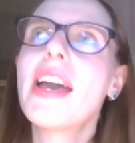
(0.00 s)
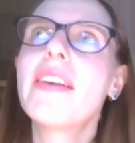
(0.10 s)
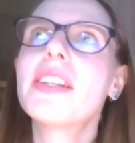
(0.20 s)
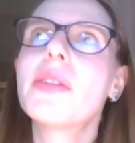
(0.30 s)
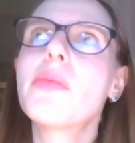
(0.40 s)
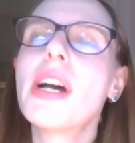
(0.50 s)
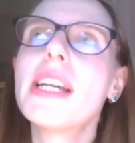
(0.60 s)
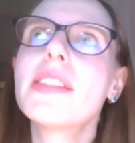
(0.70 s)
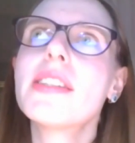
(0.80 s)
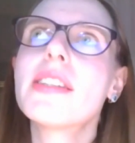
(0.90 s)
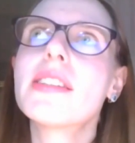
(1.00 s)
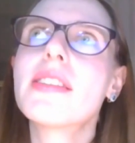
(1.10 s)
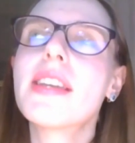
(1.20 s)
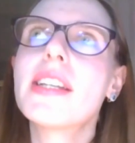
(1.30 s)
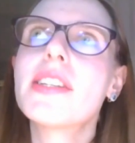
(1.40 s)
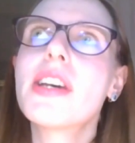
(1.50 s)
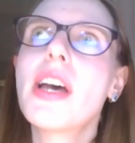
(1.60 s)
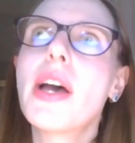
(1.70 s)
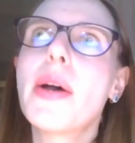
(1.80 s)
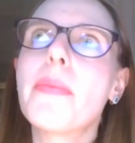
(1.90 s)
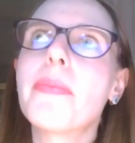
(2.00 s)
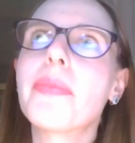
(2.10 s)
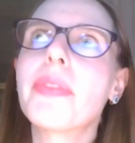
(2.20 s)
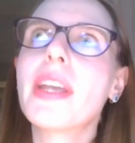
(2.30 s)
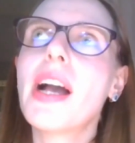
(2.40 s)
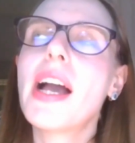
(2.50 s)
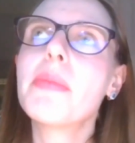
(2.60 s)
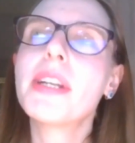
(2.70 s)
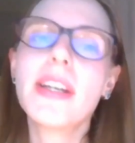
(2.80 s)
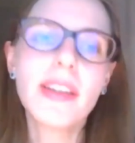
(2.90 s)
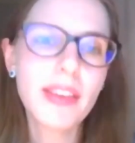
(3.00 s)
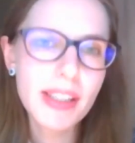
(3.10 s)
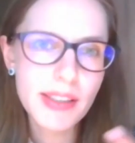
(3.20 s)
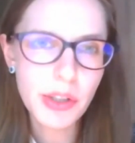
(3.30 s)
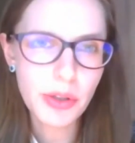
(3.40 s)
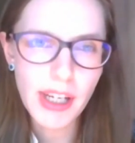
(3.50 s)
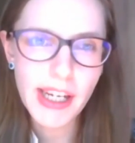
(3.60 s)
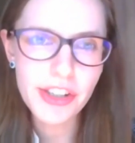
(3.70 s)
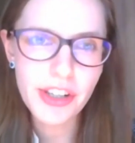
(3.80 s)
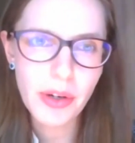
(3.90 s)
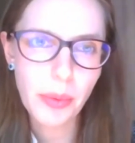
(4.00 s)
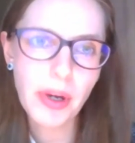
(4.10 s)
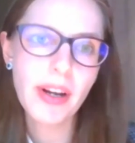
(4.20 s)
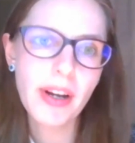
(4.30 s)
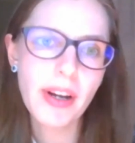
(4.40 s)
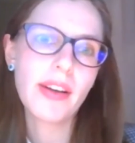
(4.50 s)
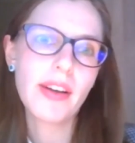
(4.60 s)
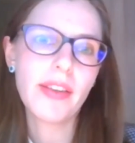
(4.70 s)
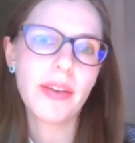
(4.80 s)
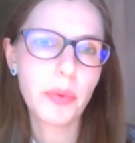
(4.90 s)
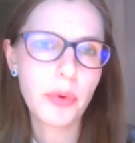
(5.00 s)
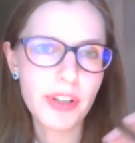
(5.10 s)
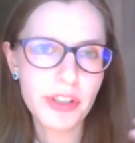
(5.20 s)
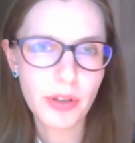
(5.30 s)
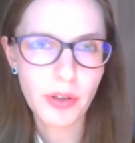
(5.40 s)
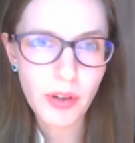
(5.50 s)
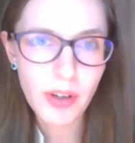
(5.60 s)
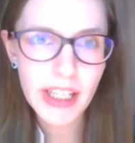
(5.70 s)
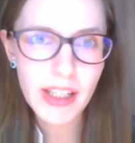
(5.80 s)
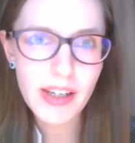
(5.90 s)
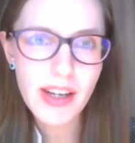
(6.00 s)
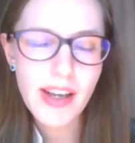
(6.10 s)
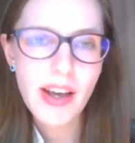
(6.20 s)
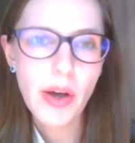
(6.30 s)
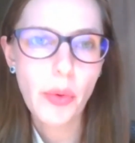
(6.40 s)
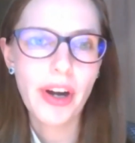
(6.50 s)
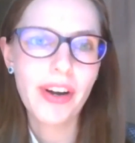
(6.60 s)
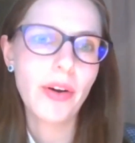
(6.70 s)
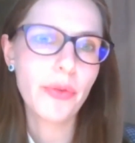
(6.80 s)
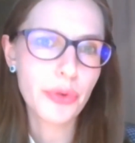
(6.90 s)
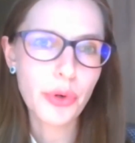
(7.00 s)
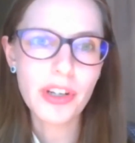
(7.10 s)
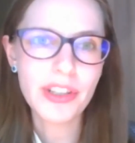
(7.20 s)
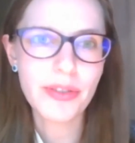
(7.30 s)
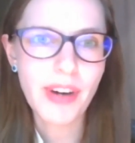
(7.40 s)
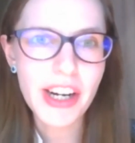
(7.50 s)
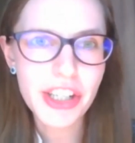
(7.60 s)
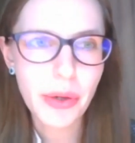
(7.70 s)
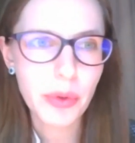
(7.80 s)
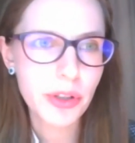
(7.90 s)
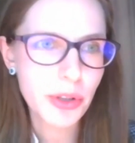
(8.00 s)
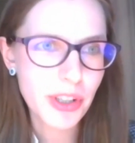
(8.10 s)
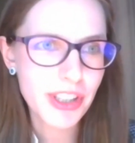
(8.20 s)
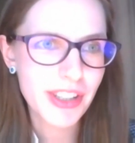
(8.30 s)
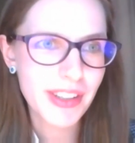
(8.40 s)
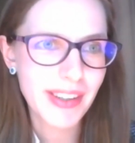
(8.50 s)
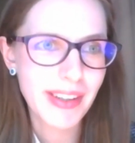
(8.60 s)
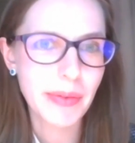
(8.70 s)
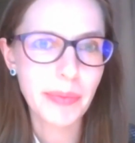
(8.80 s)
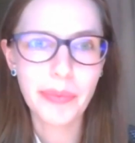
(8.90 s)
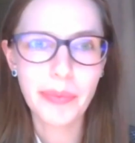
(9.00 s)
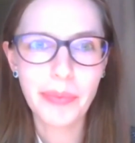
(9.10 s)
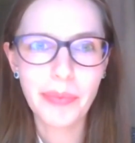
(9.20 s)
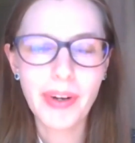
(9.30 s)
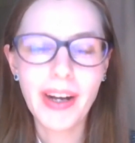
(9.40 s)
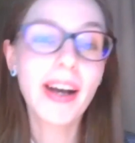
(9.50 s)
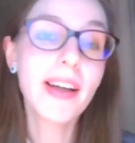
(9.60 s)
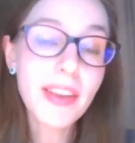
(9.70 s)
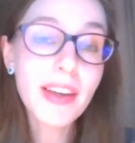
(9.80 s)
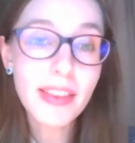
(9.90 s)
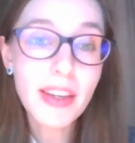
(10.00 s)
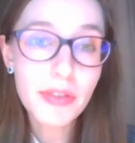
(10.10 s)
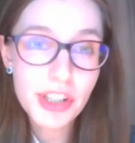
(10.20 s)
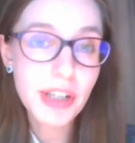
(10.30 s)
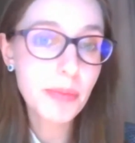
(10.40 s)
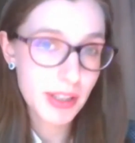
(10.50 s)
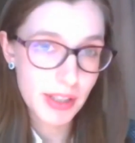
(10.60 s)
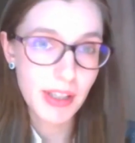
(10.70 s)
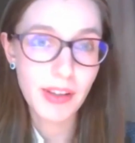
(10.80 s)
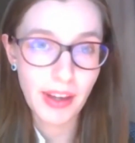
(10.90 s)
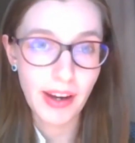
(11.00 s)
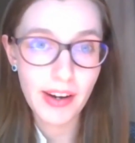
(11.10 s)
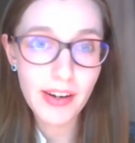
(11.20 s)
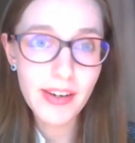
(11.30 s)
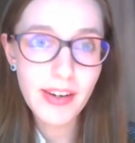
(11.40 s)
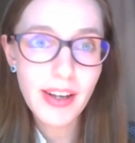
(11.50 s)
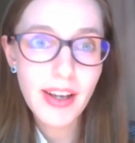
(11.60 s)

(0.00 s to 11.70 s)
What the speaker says: having in mind is that, I mean, in this situation where the war is ongoing, where of course Russia will not, the regime is still there.